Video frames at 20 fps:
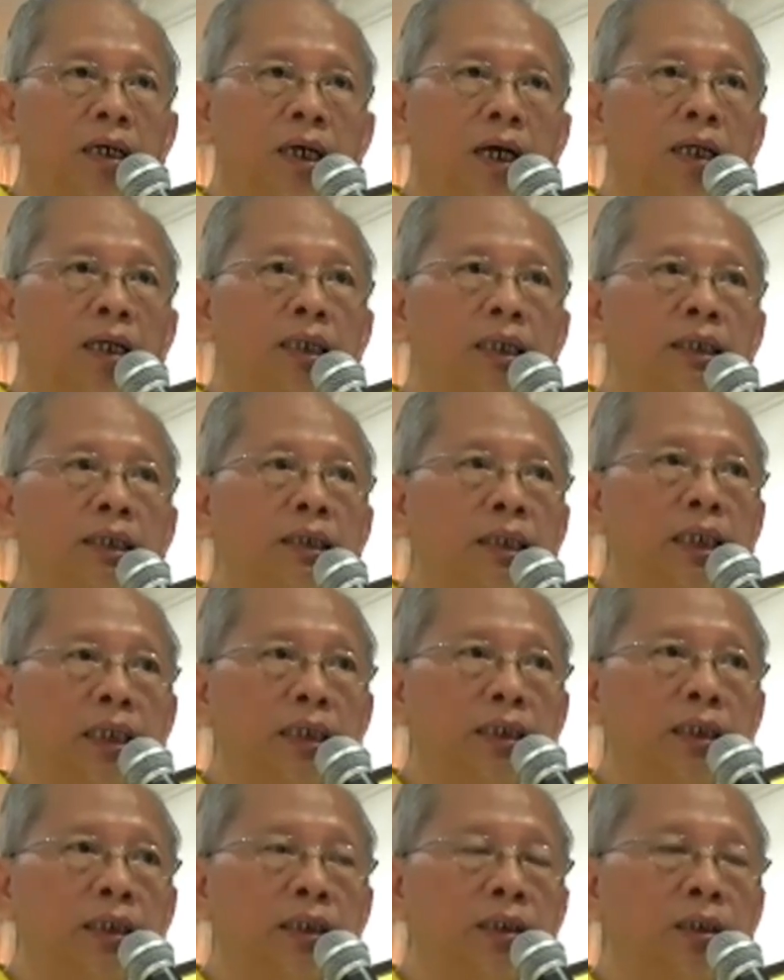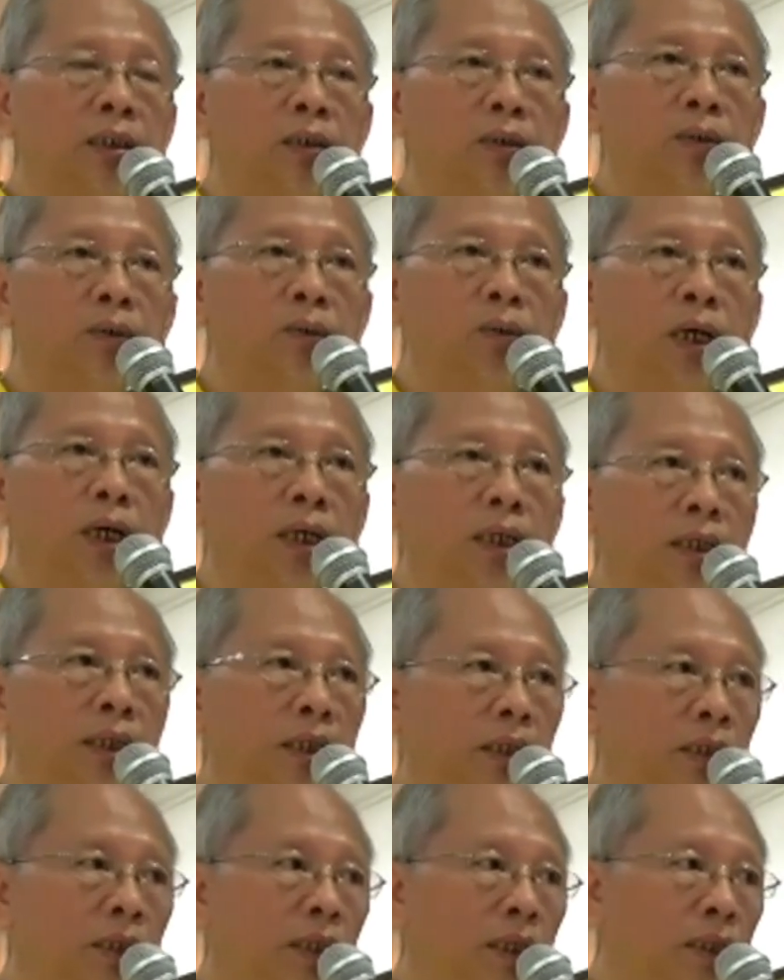understanding of what
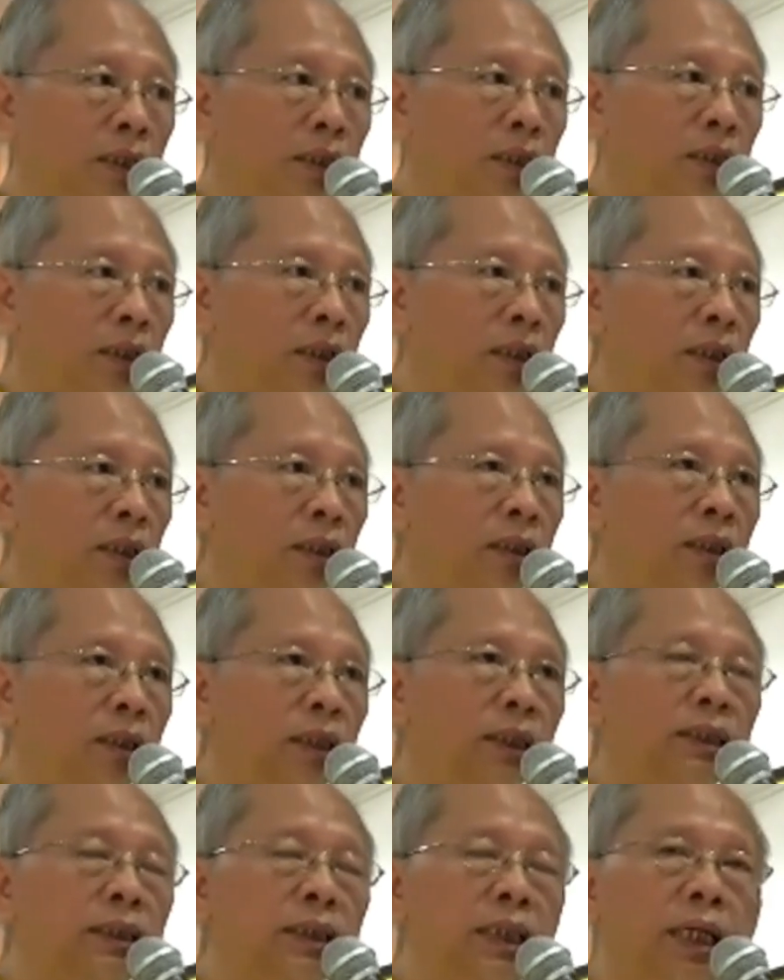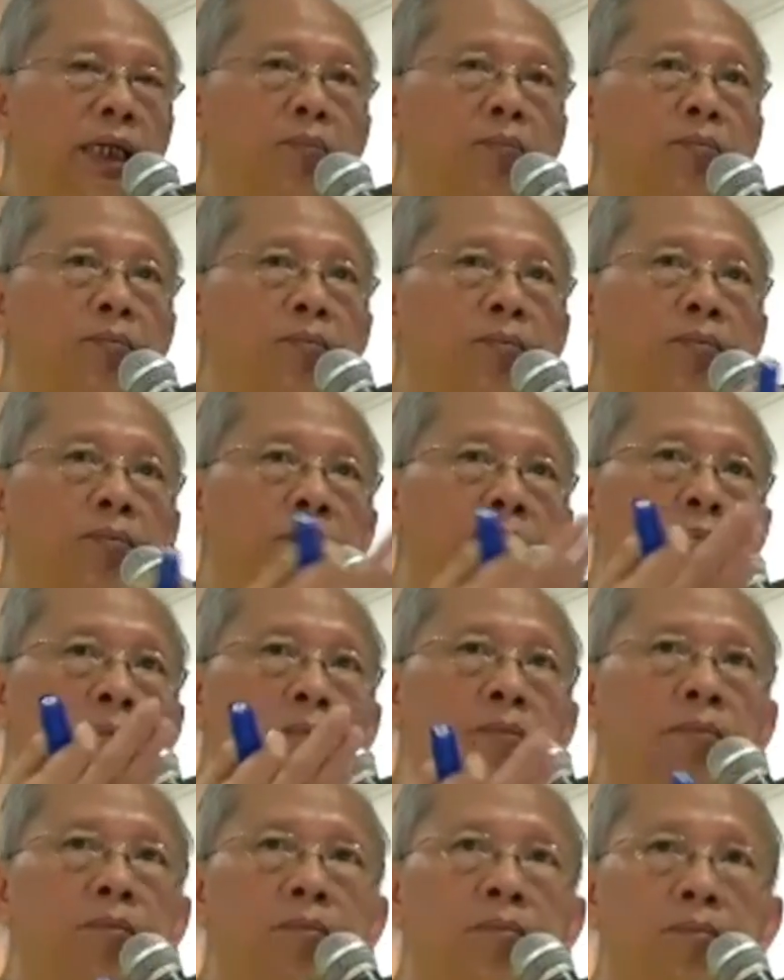this can
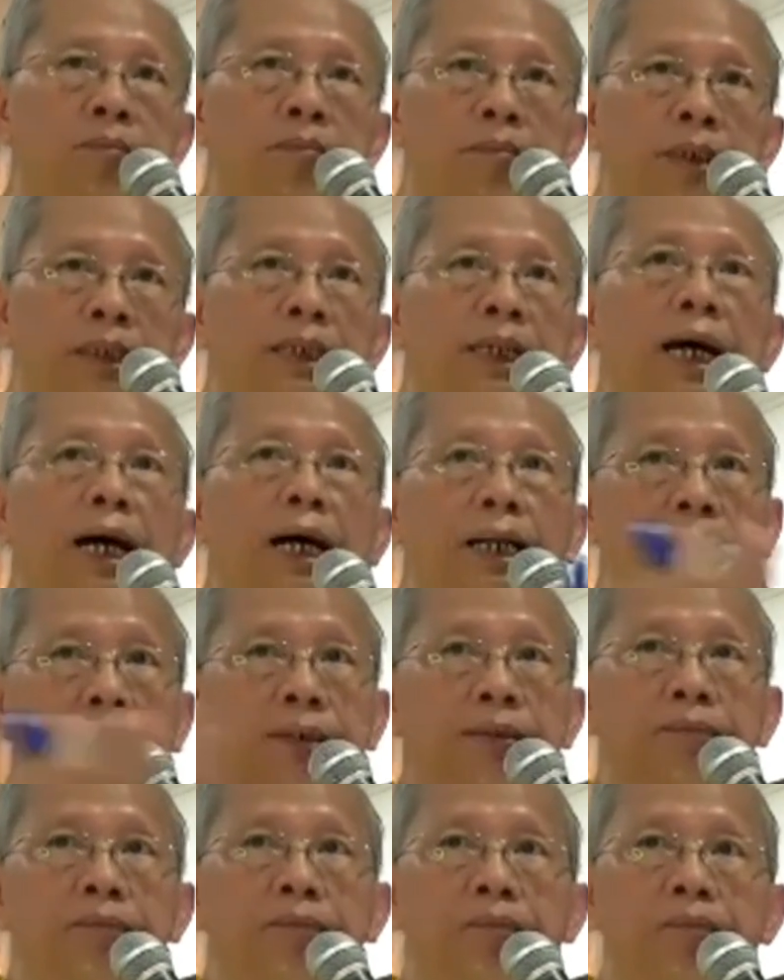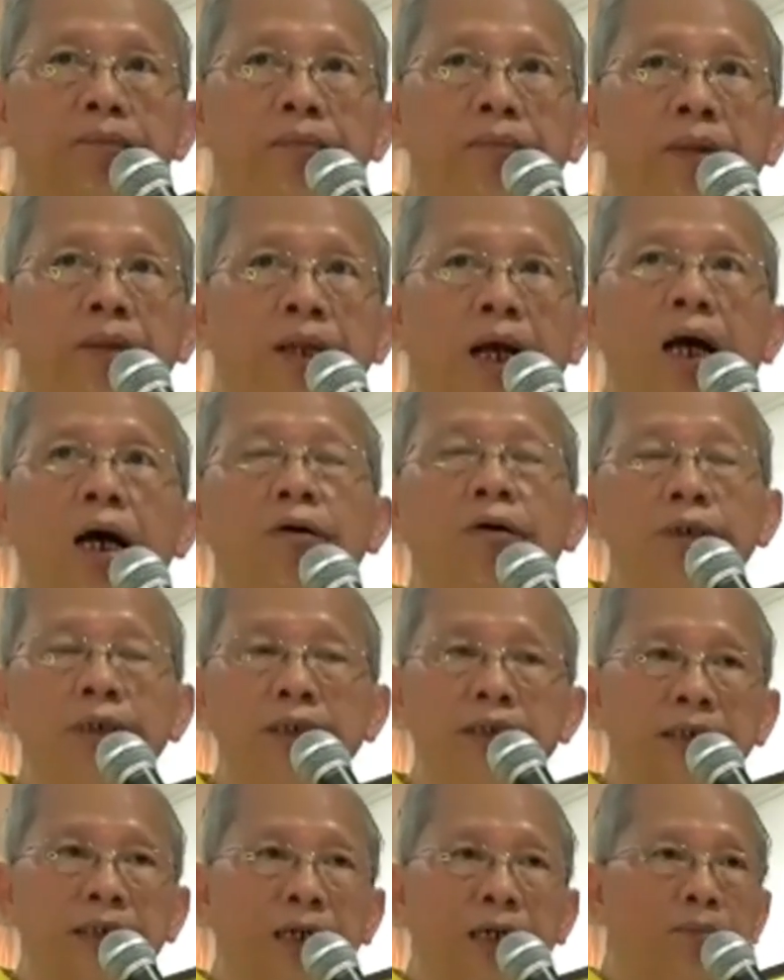be done, how
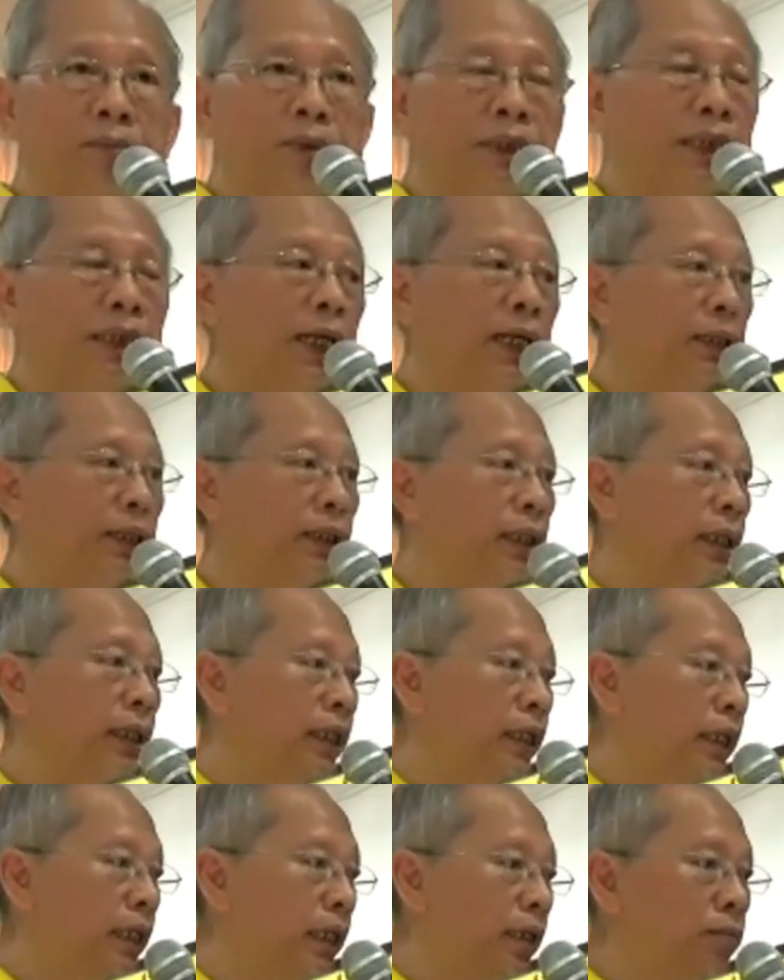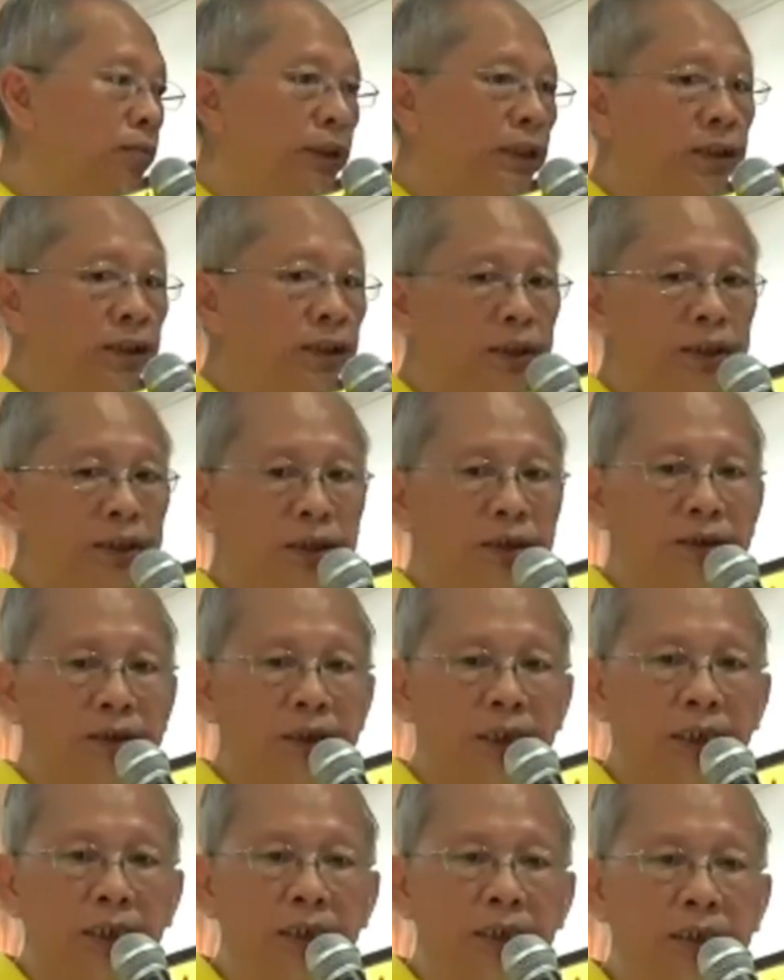this can be done. And because of
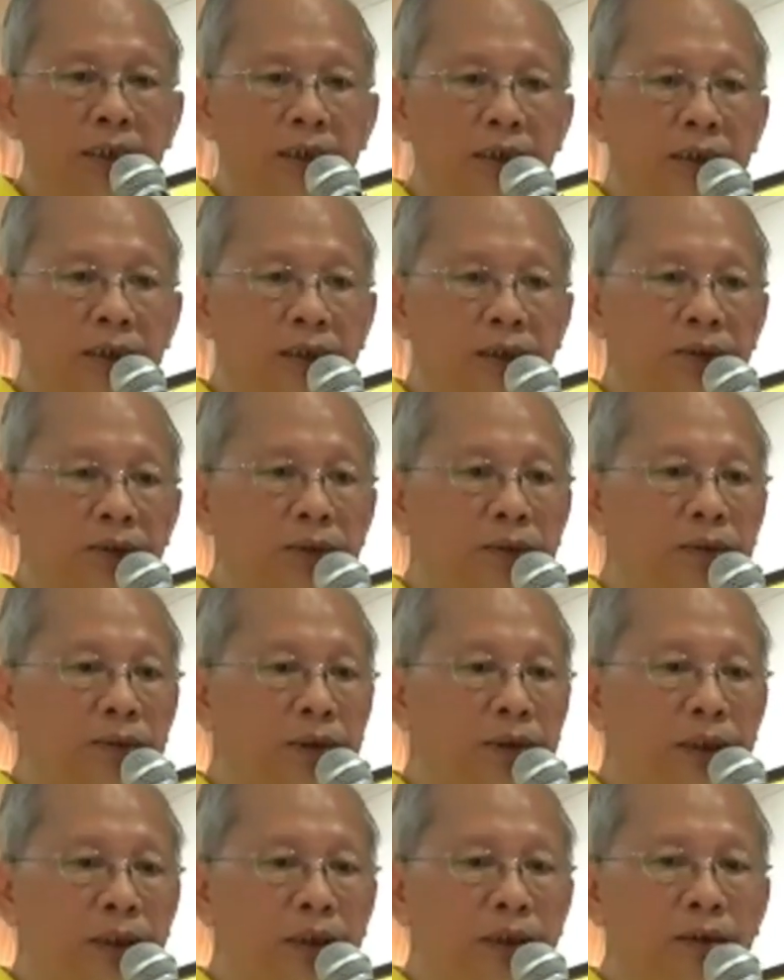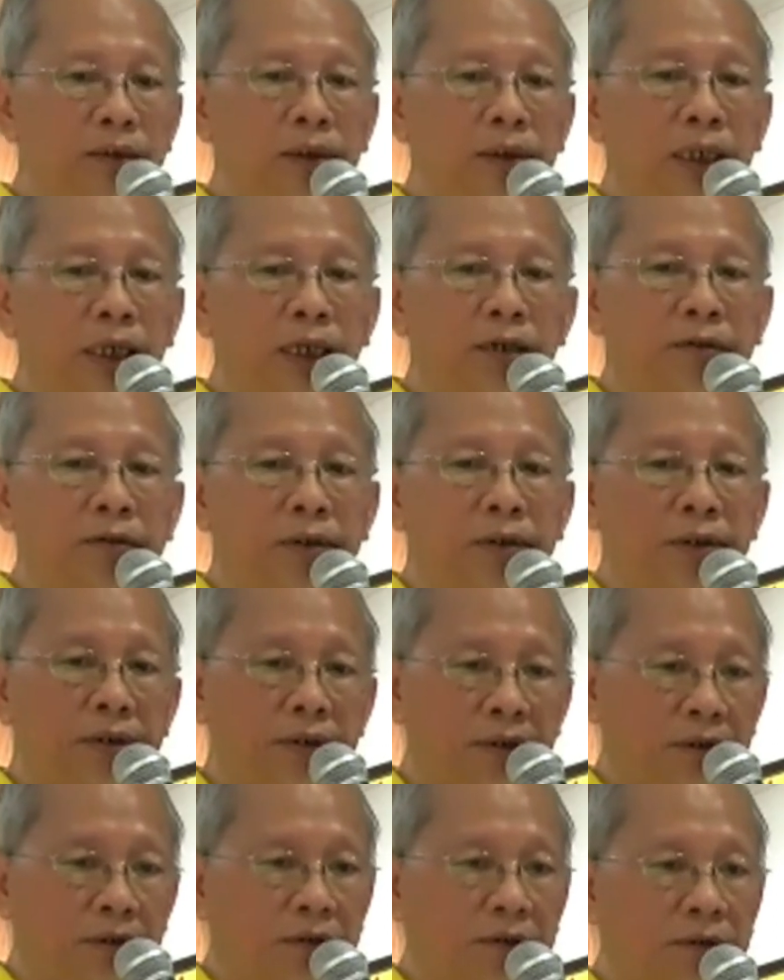that, you don't need to have
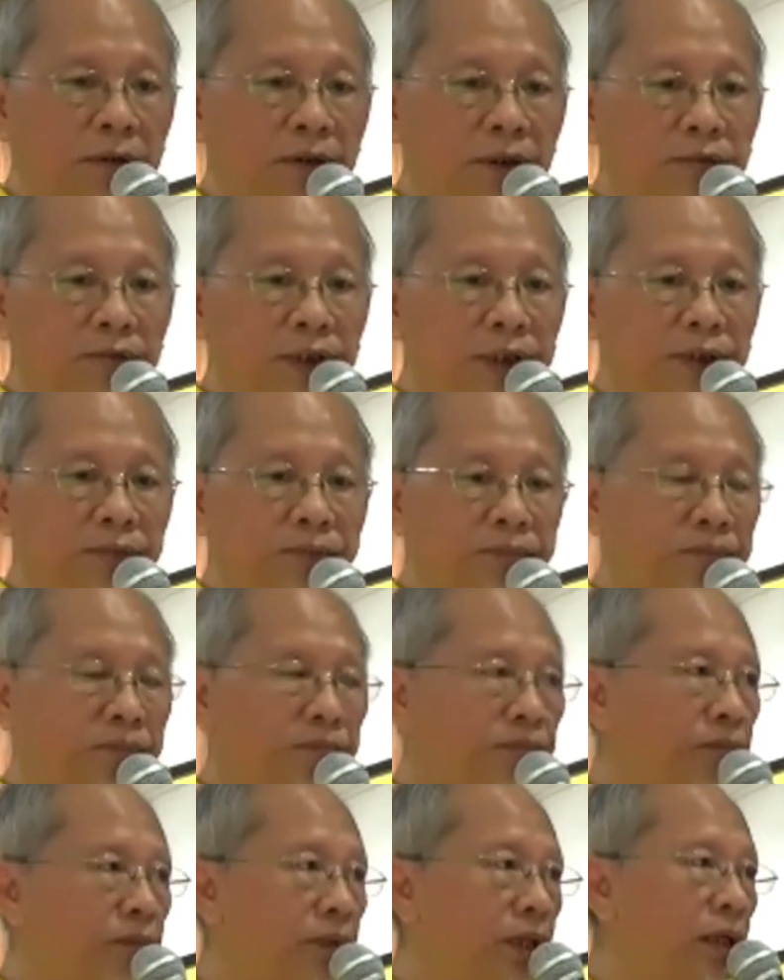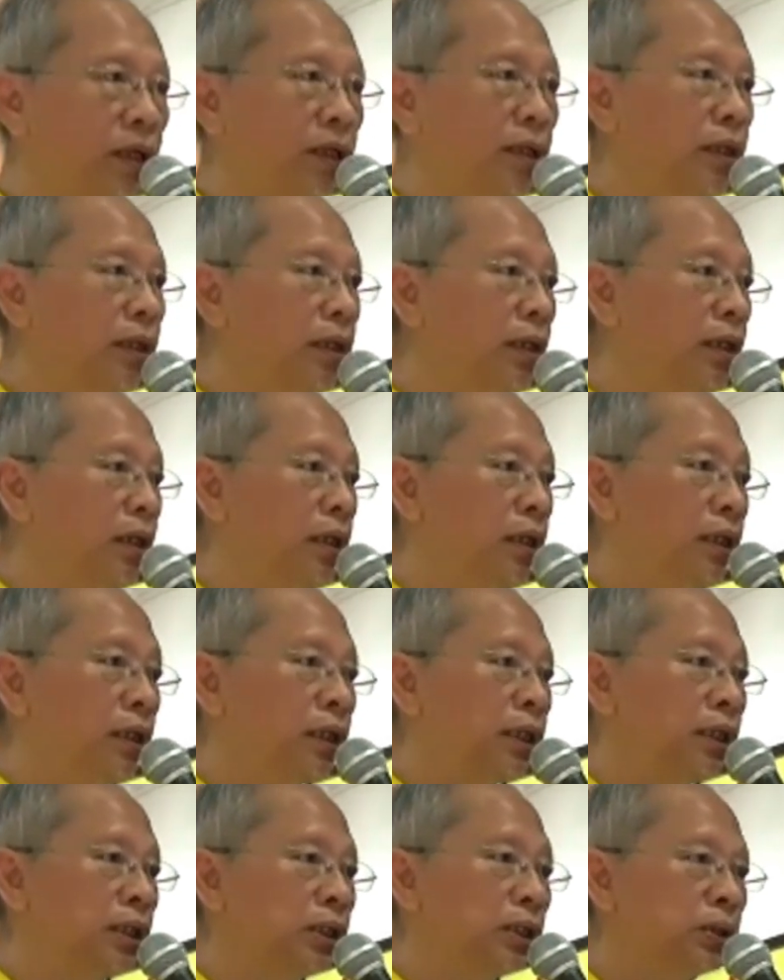craving.
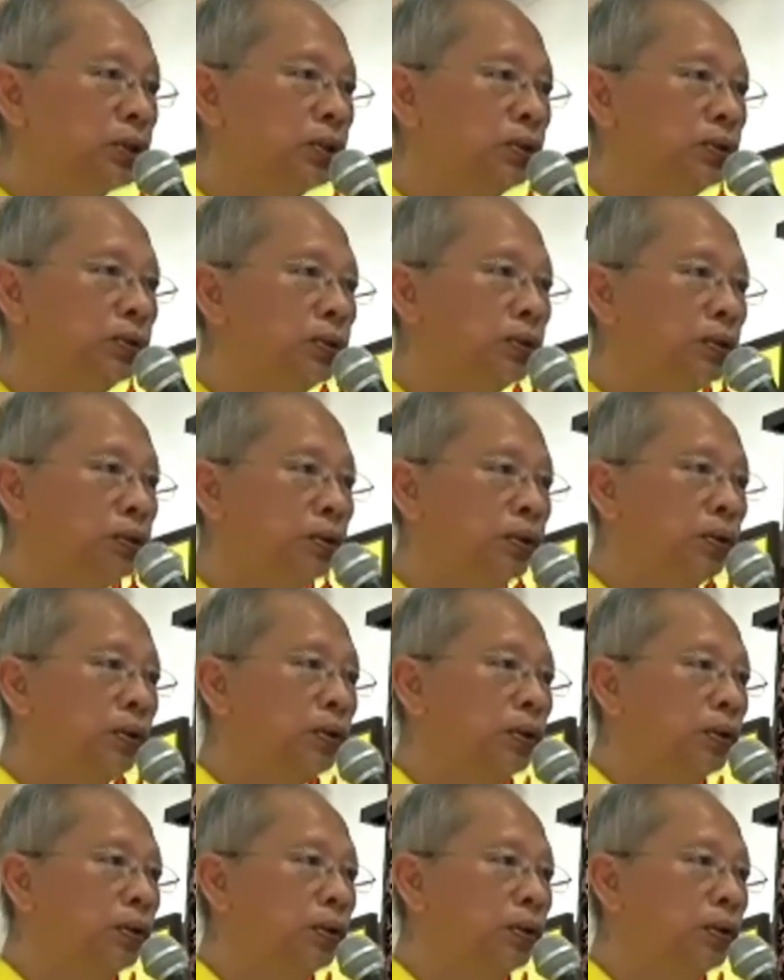So